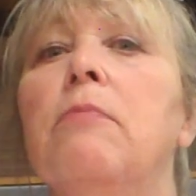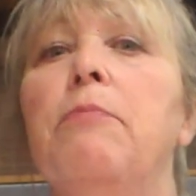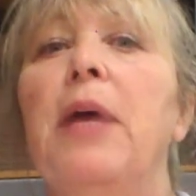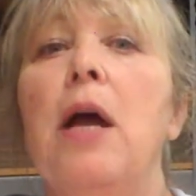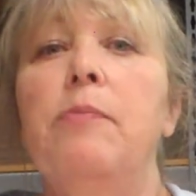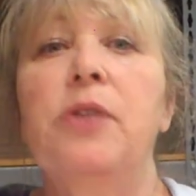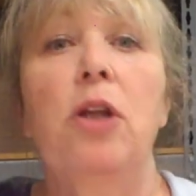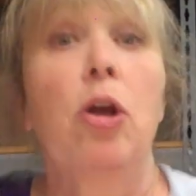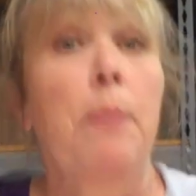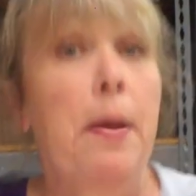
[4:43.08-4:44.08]
becomes
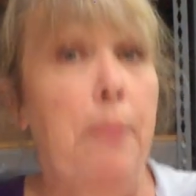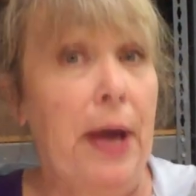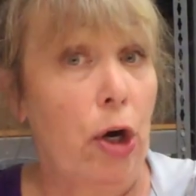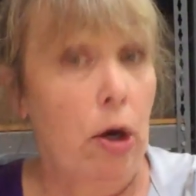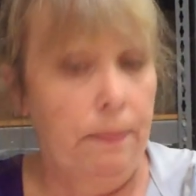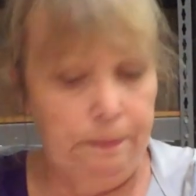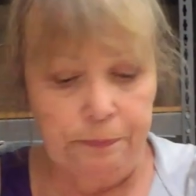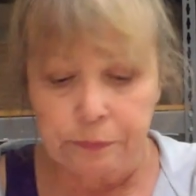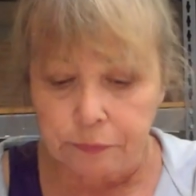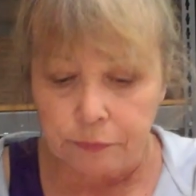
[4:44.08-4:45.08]
a little bit better.
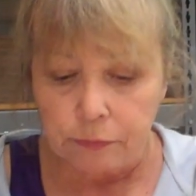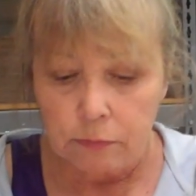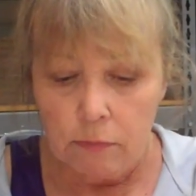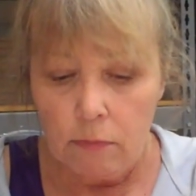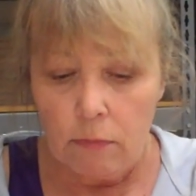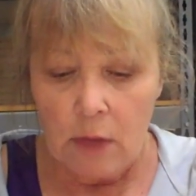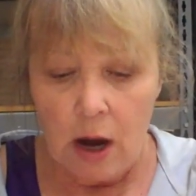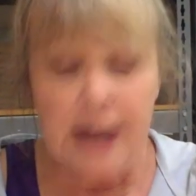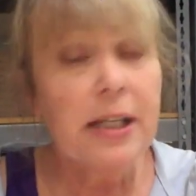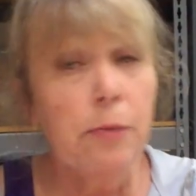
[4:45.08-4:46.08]

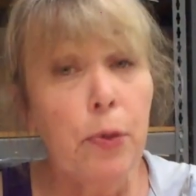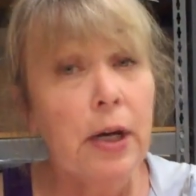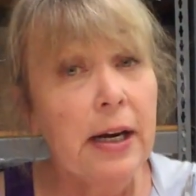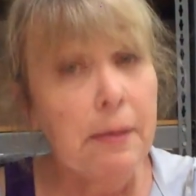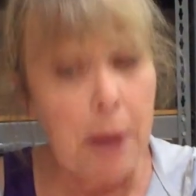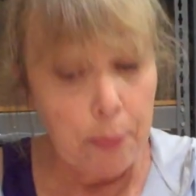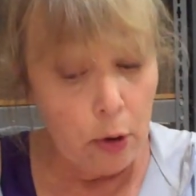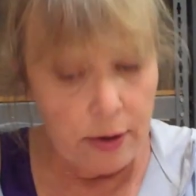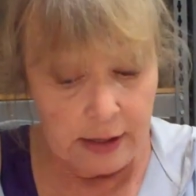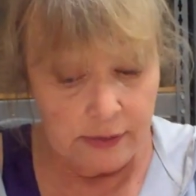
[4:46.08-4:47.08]
I didn't put any
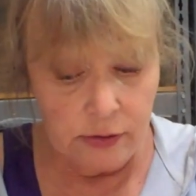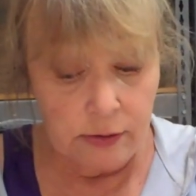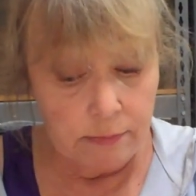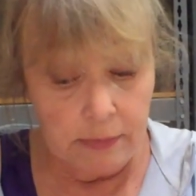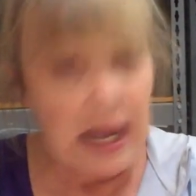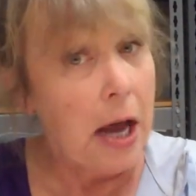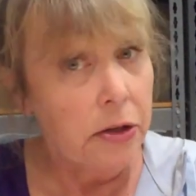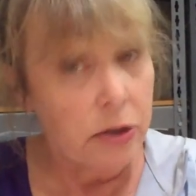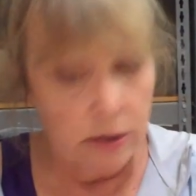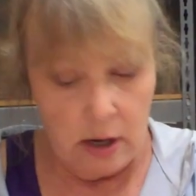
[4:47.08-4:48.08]
pepper on this
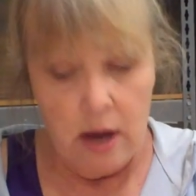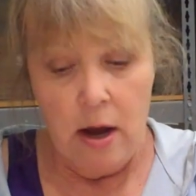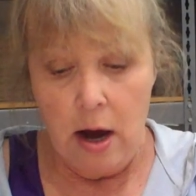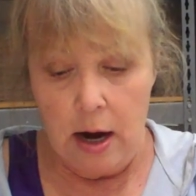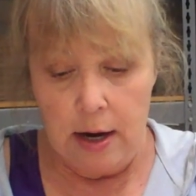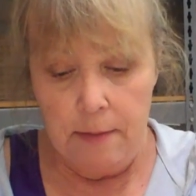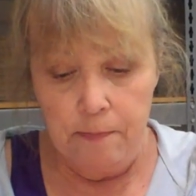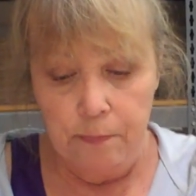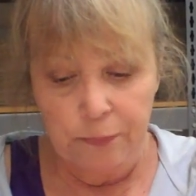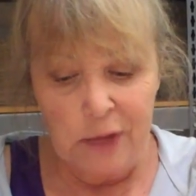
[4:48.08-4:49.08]
yet,
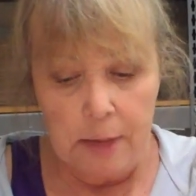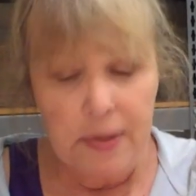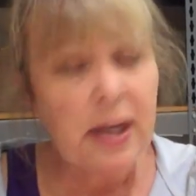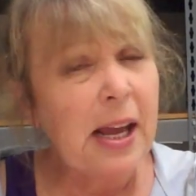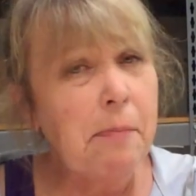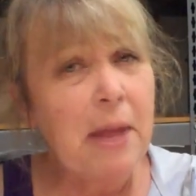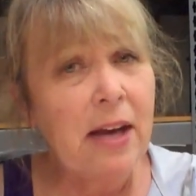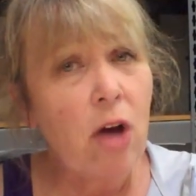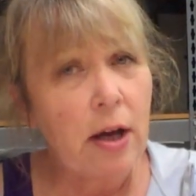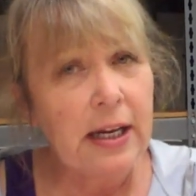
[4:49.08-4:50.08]
um, but it may
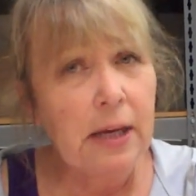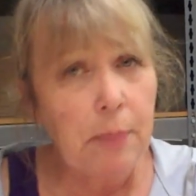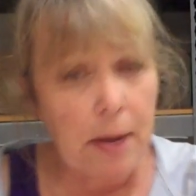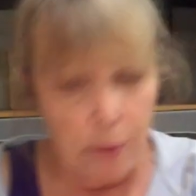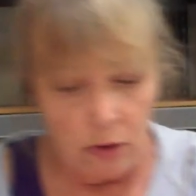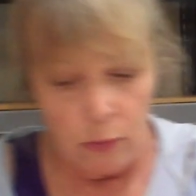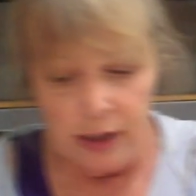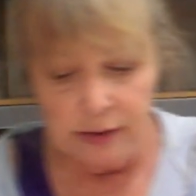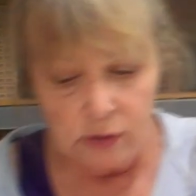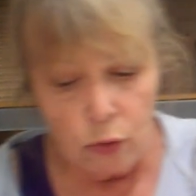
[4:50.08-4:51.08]
not need pepper.
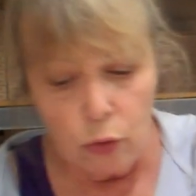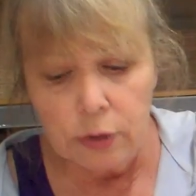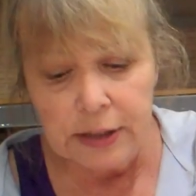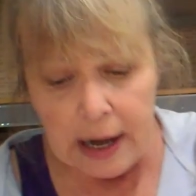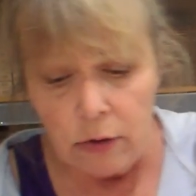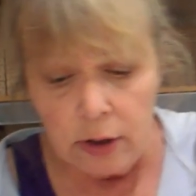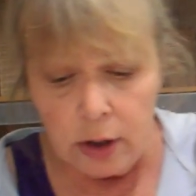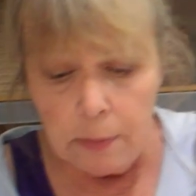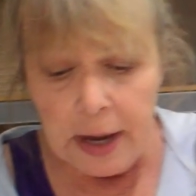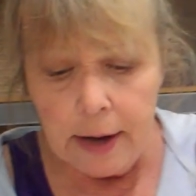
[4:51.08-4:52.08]
When it's cooled down a
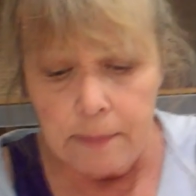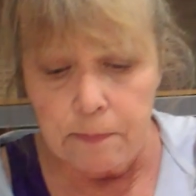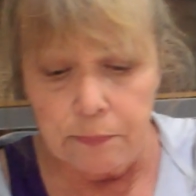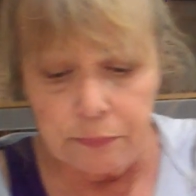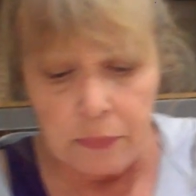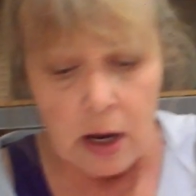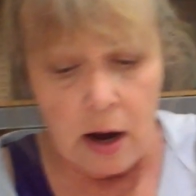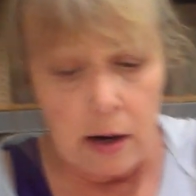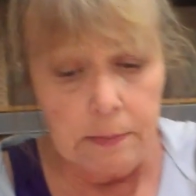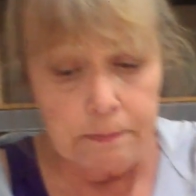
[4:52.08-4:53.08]
little bit,
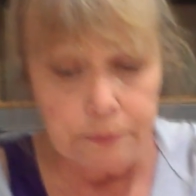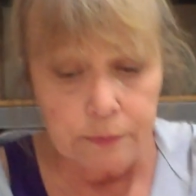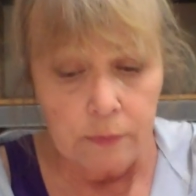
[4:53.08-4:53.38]
um,